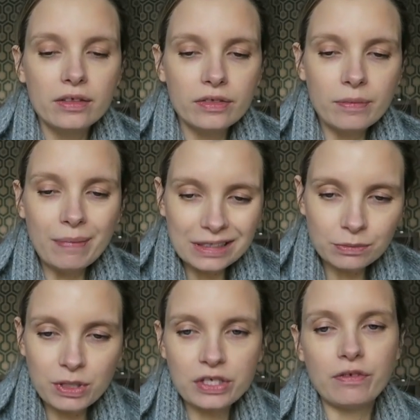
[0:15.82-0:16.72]
the
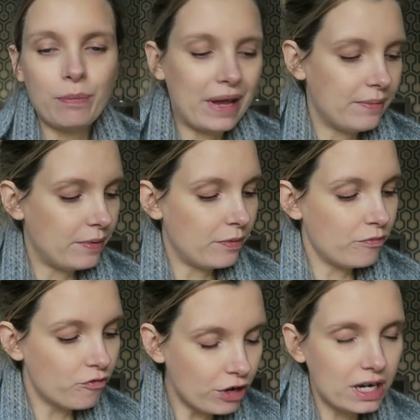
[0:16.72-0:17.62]
measurements of the baby were
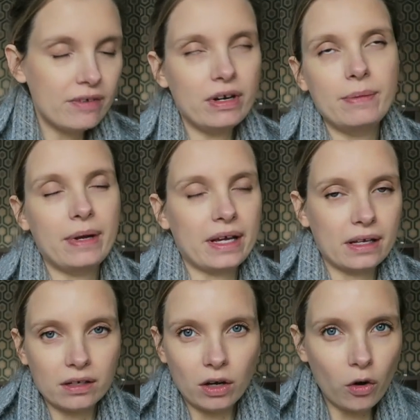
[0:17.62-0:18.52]
really big,